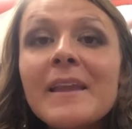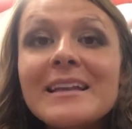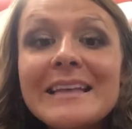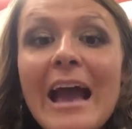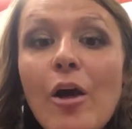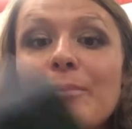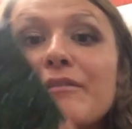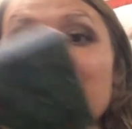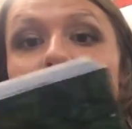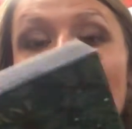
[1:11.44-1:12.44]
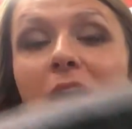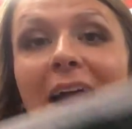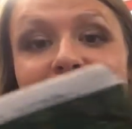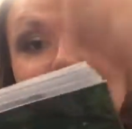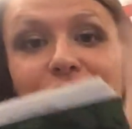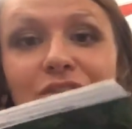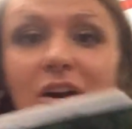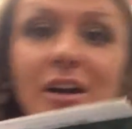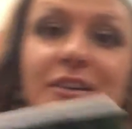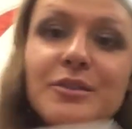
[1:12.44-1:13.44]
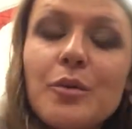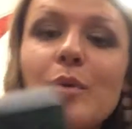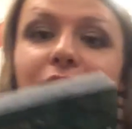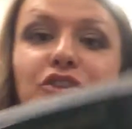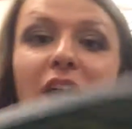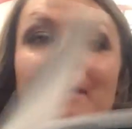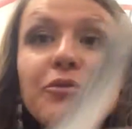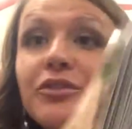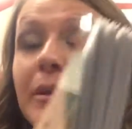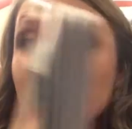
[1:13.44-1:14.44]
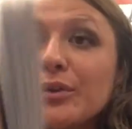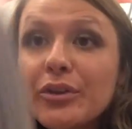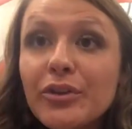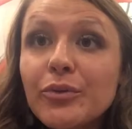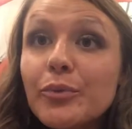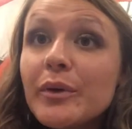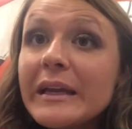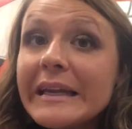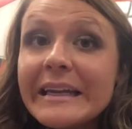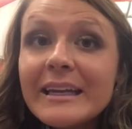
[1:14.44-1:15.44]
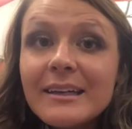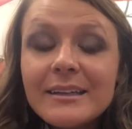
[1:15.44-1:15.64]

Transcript: Now, before I start with chapter number 3,